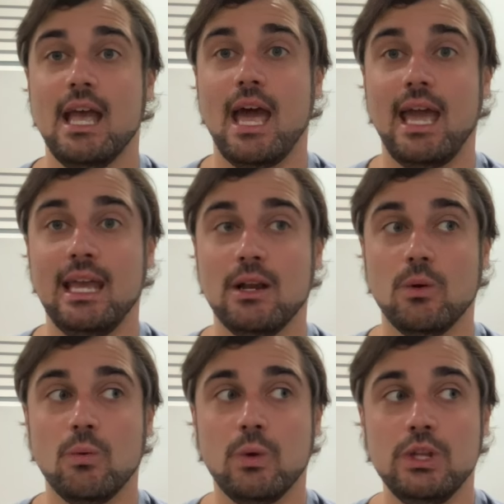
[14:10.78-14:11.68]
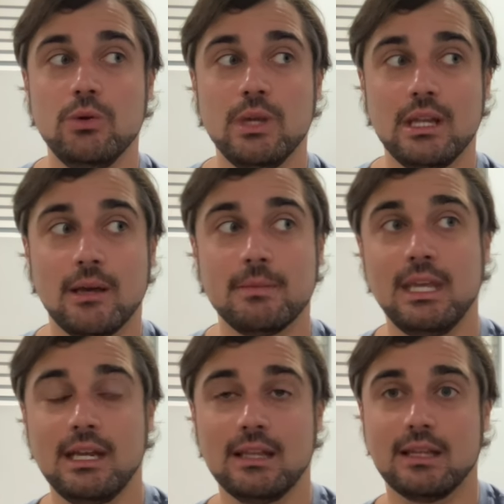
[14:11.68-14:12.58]
And when you end up
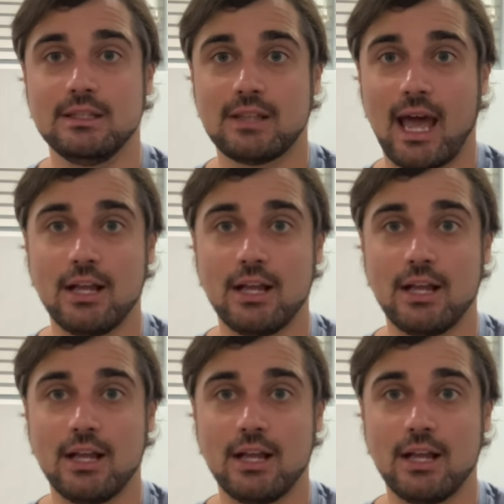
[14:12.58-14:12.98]
getting these